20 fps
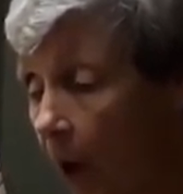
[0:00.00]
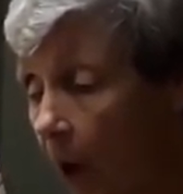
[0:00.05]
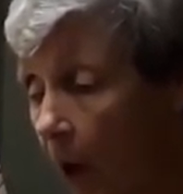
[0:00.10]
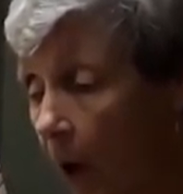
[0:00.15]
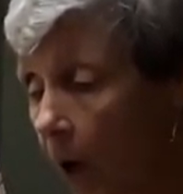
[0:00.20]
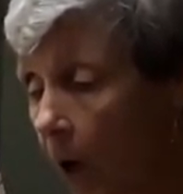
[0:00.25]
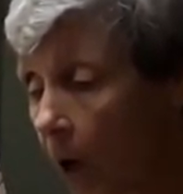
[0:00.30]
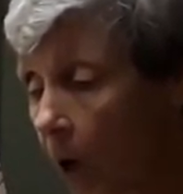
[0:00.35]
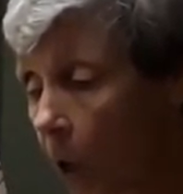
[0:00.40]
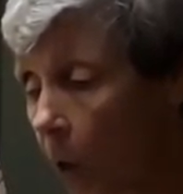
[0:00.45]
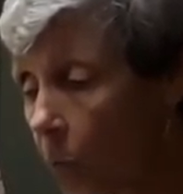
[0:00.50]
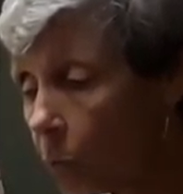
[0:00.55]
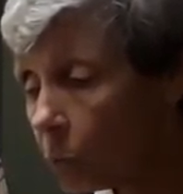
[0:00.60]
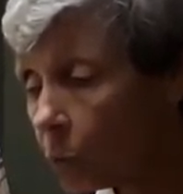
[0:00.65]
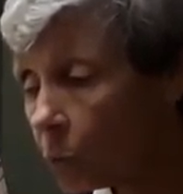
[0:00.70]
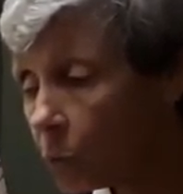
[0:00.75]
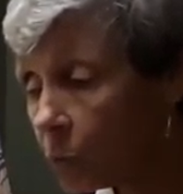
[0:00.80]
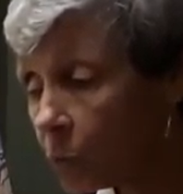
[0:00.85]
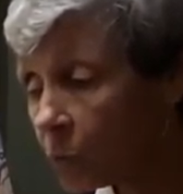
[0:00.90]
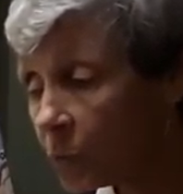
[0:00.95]
Um,
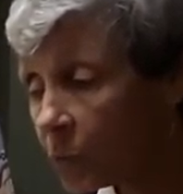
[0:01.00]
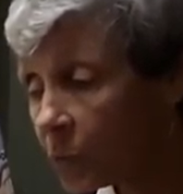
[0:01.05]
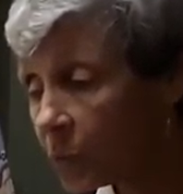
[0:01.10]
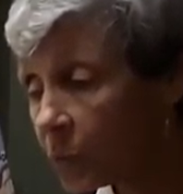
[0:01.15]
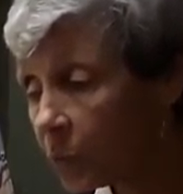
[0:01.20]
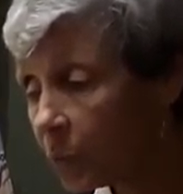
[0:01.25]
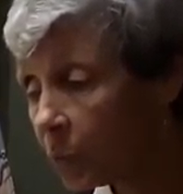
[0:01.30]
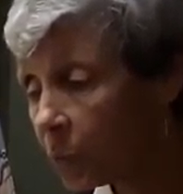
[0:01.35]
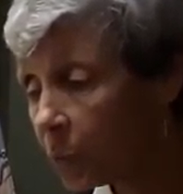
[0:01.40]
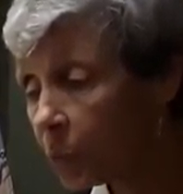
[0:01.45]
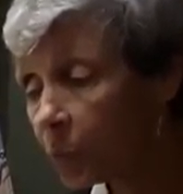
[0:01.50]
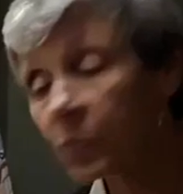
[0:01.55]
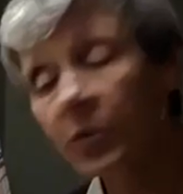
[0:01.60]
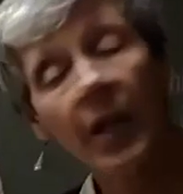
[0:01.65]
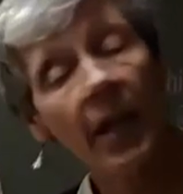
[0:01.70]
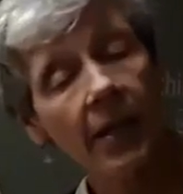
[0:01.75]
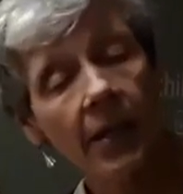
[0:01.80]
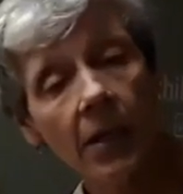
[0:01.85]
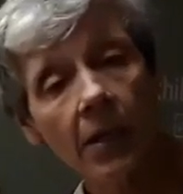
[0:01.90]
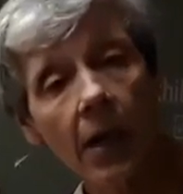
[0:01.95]

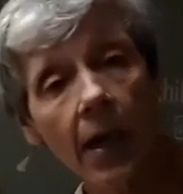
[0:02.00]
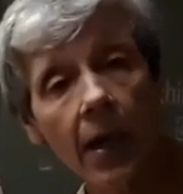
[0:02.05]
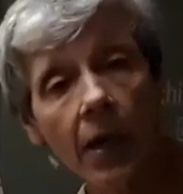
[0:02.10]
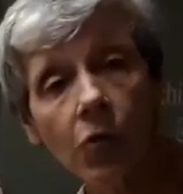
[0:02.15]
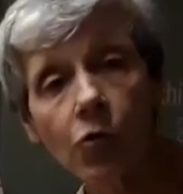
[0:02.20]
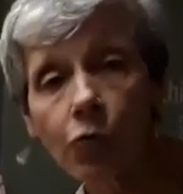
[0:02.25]
taking a